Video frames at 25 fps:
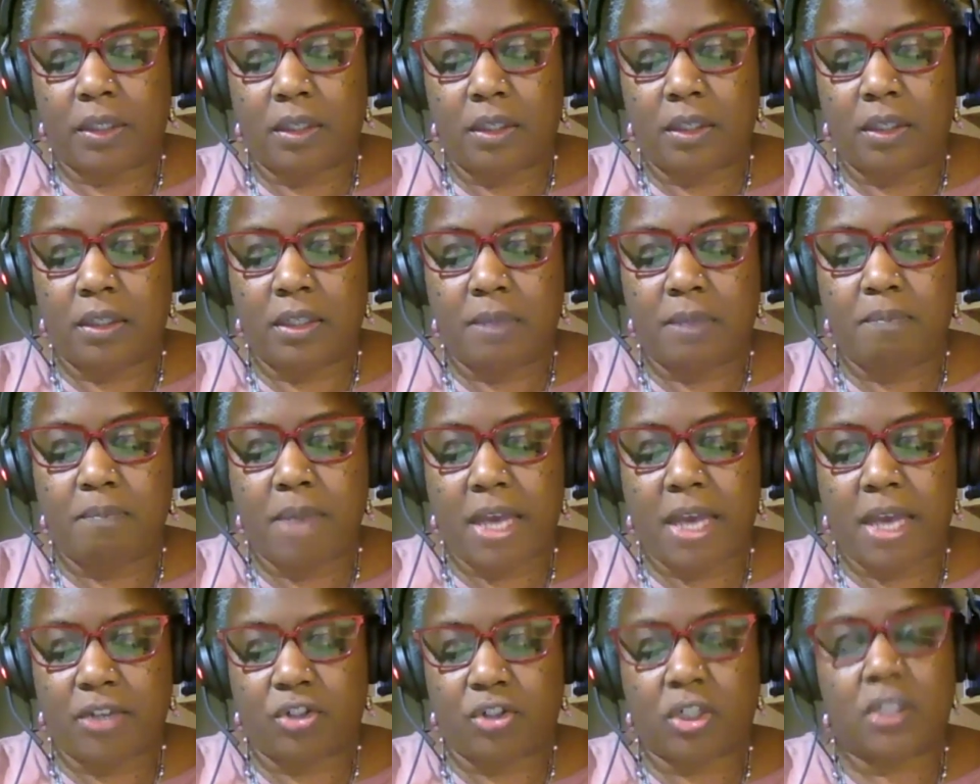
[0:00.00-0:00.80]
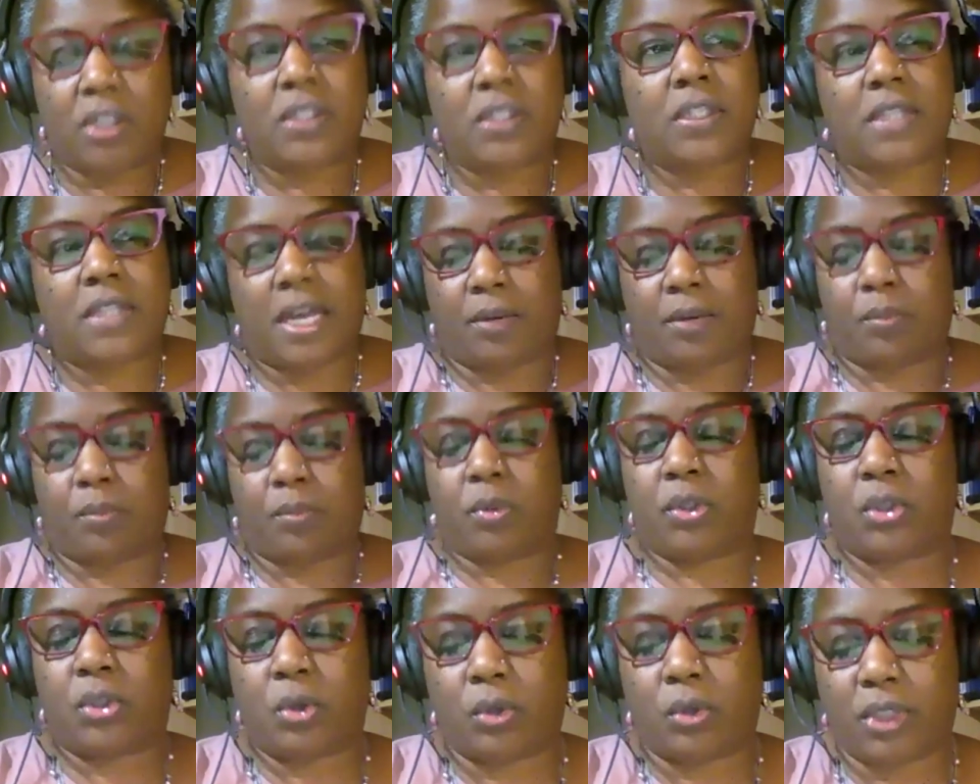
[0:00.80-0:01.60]
measures that
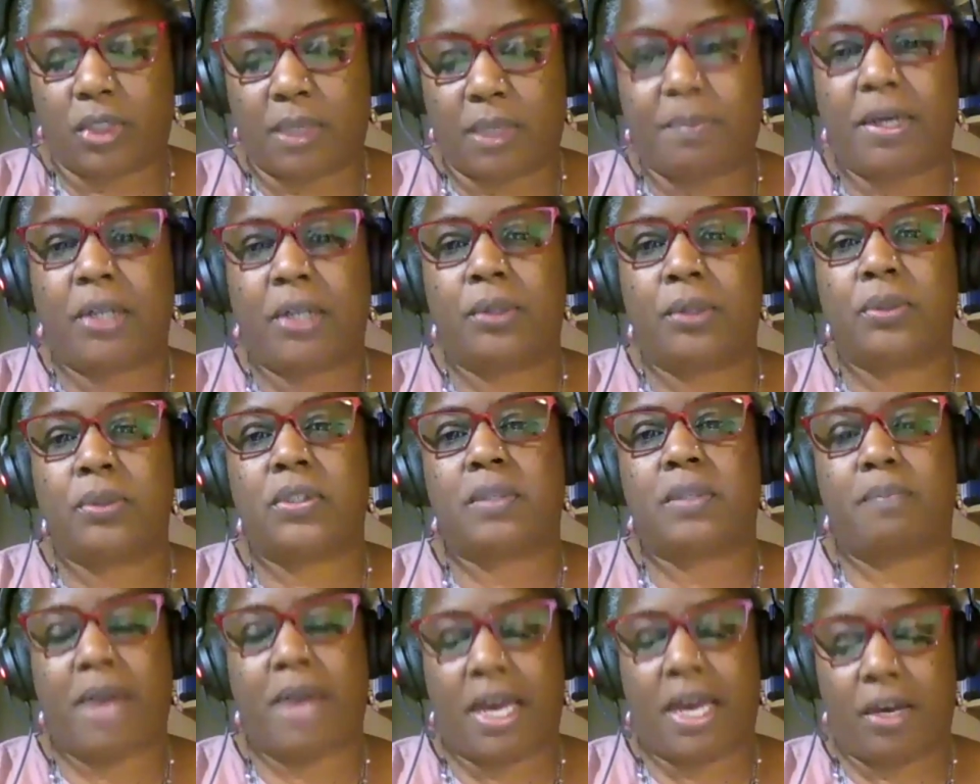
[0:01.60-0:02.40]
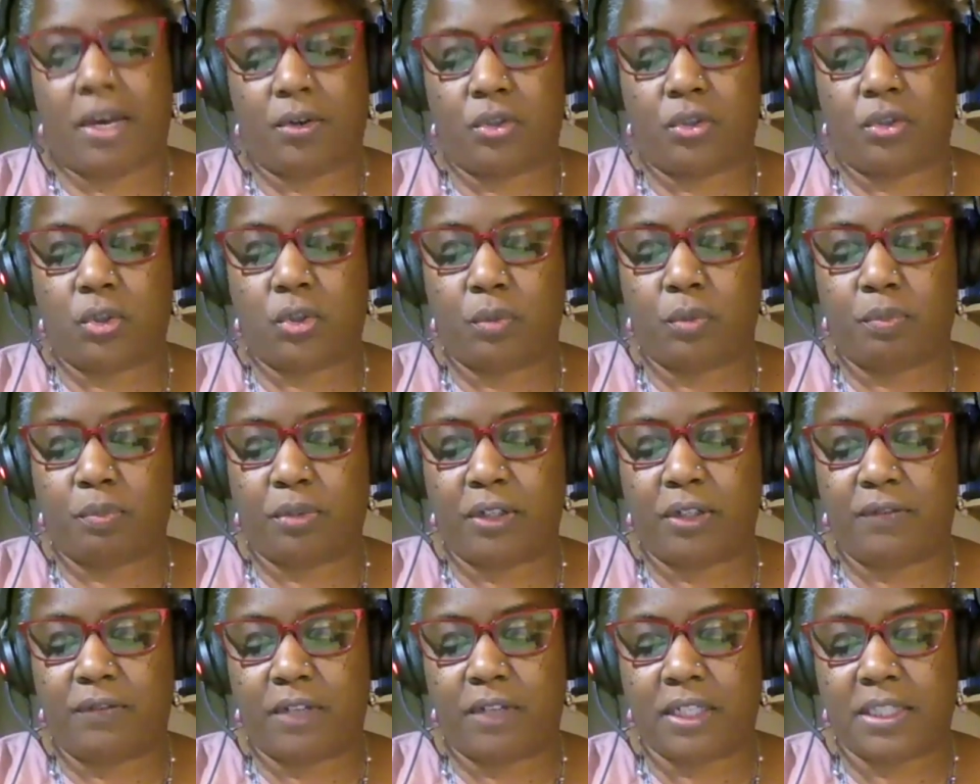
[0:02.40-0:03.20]
were talked about by our two
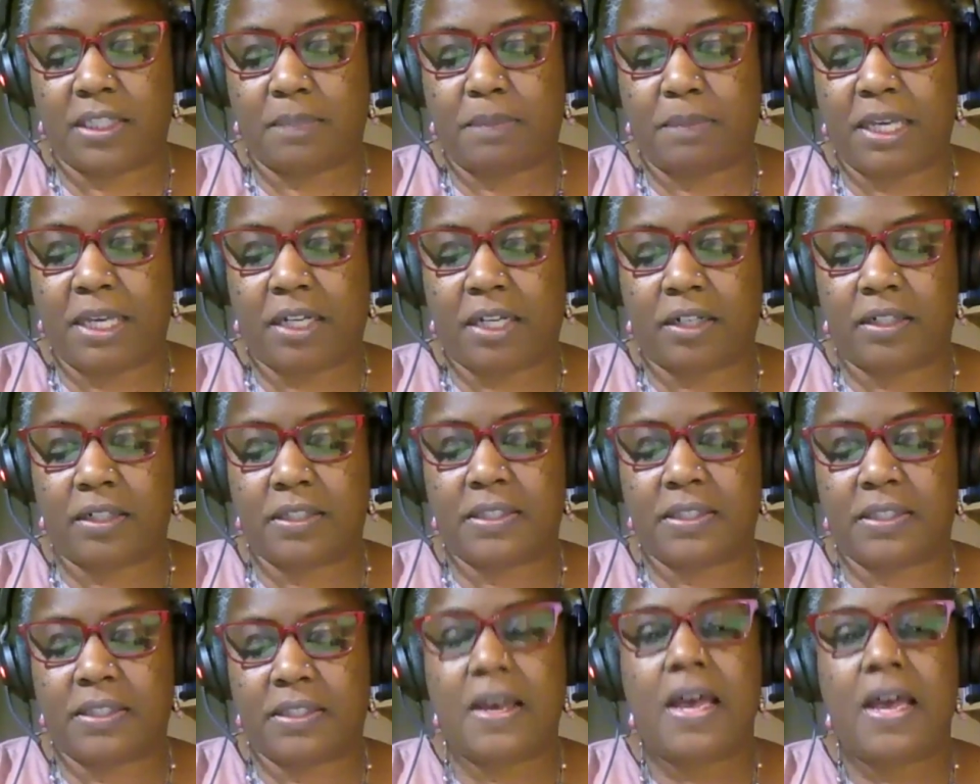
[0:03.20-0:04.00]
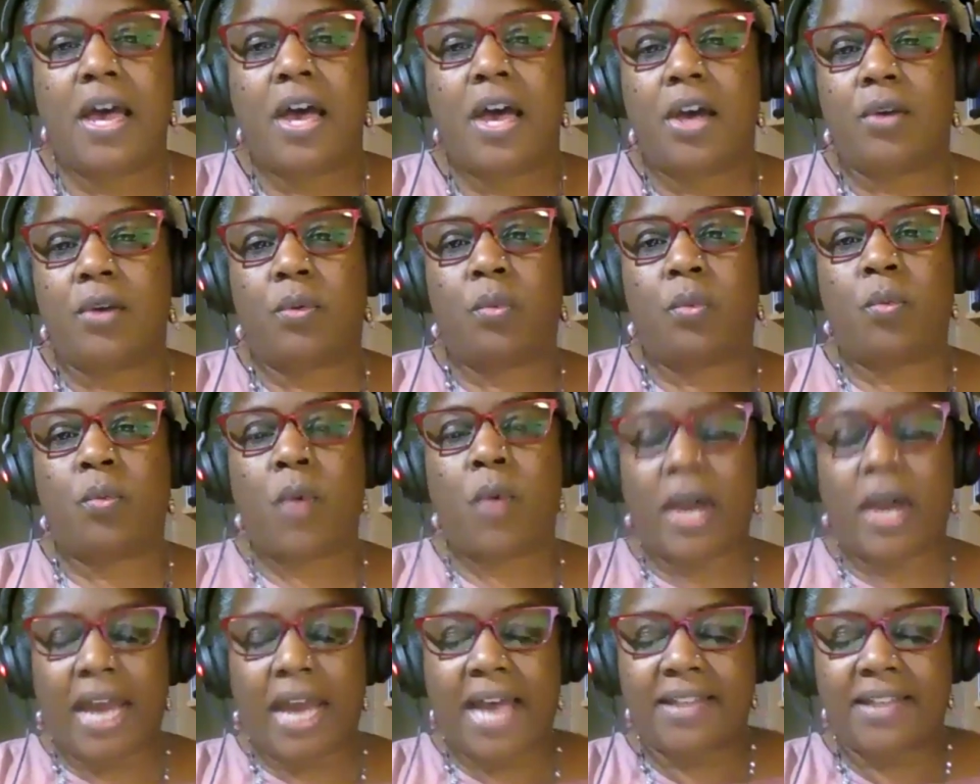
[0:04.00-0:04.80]
previous speakers,
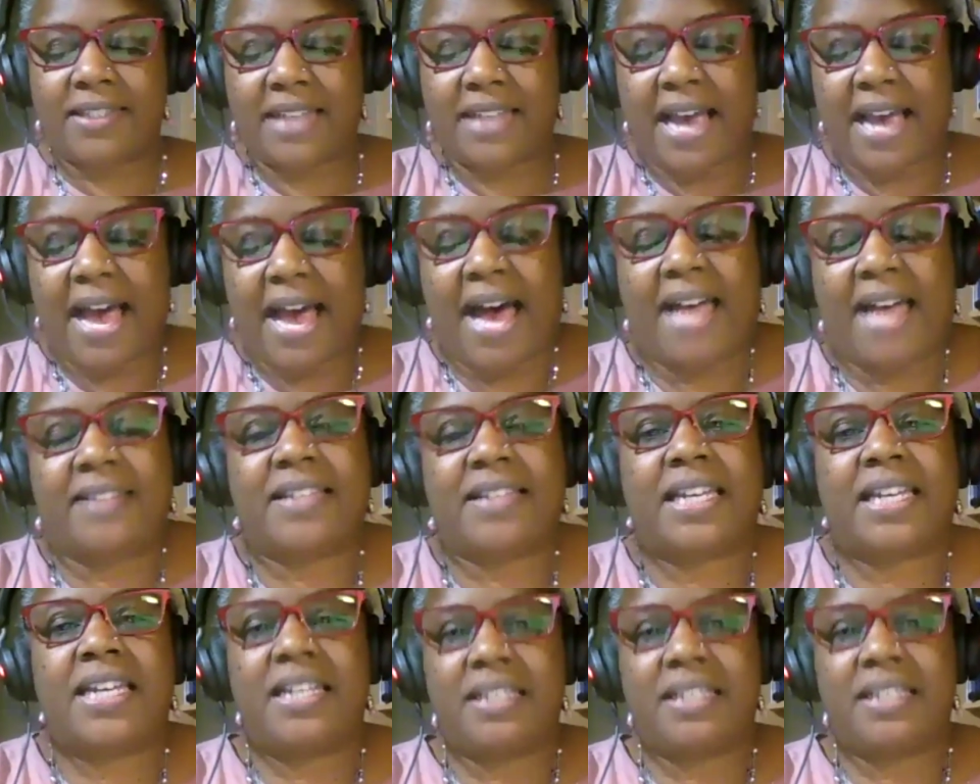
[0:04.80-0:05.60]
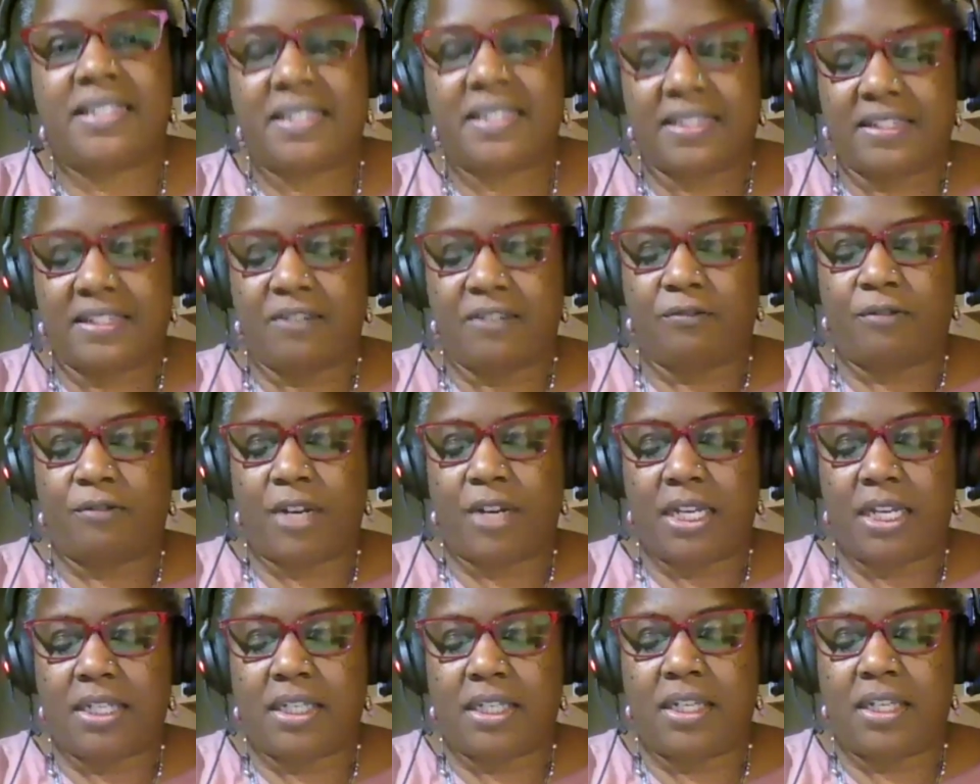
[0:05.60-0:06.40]
one has to ask, is the
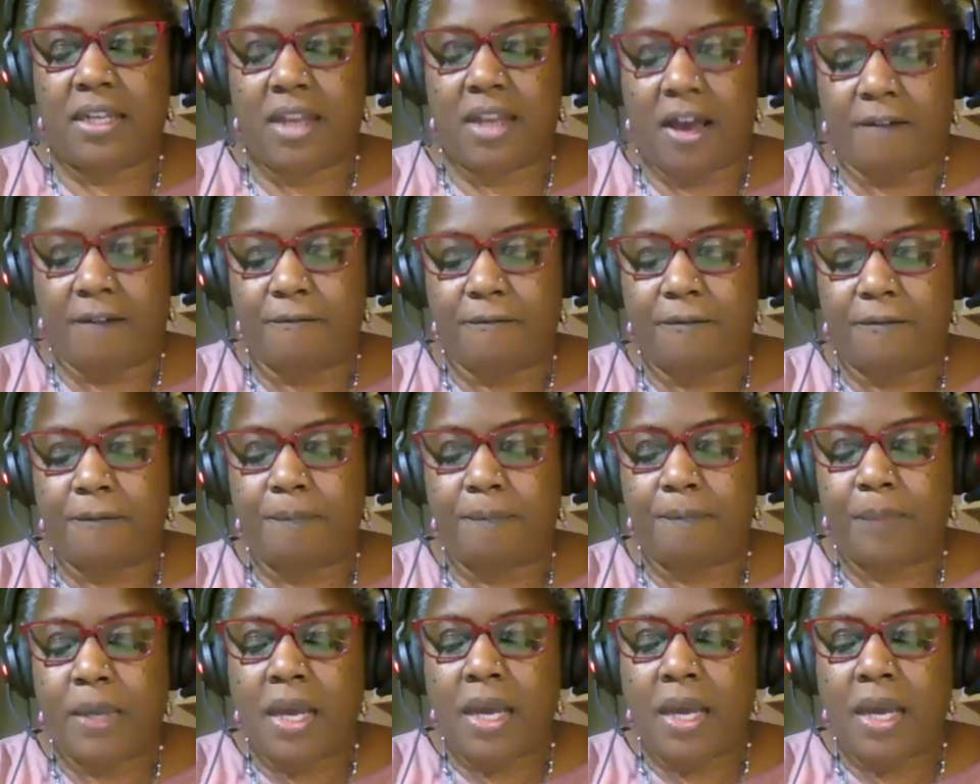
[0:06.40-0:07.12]
rate enough?